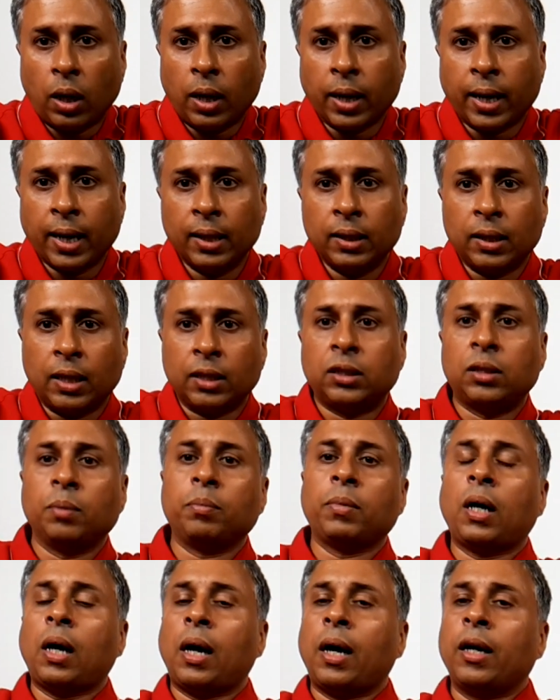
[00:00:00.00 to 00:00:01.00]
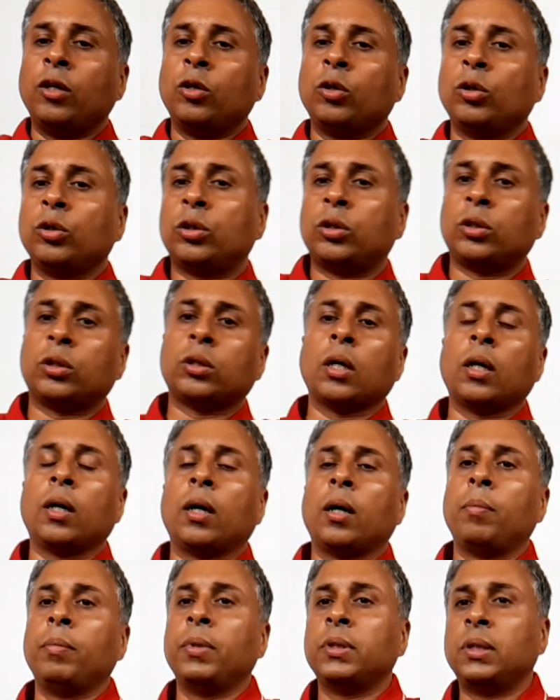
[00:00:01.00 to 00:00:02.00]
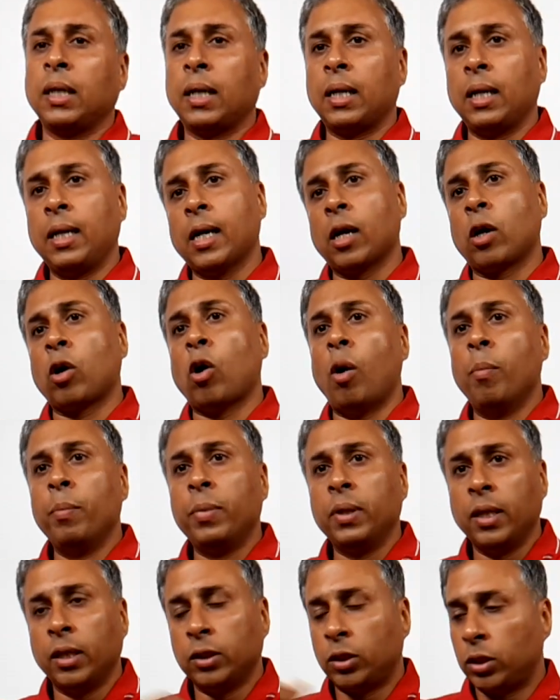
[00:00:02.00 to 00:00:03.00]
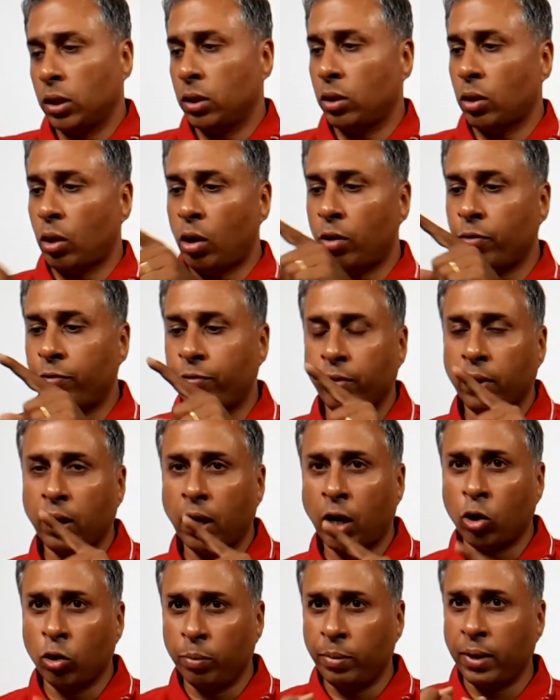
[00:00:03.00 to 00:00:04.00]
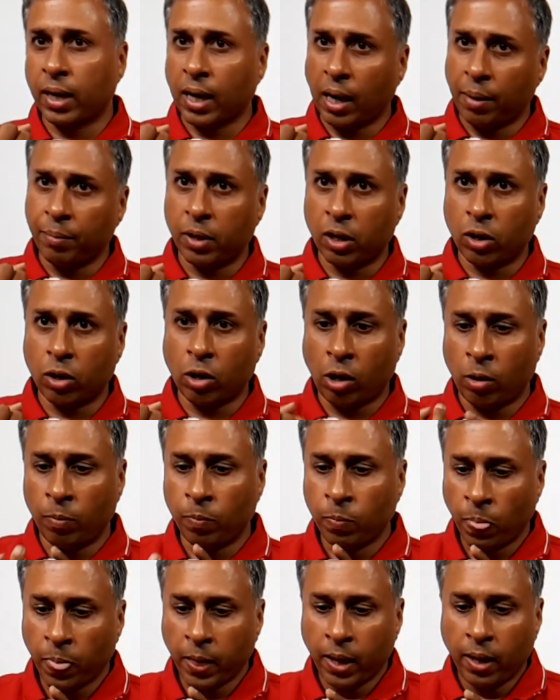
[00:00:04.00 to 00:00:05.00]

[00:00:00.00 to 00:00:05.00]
again, Narasimha, I use basically a combination of Adobe Camera Raw,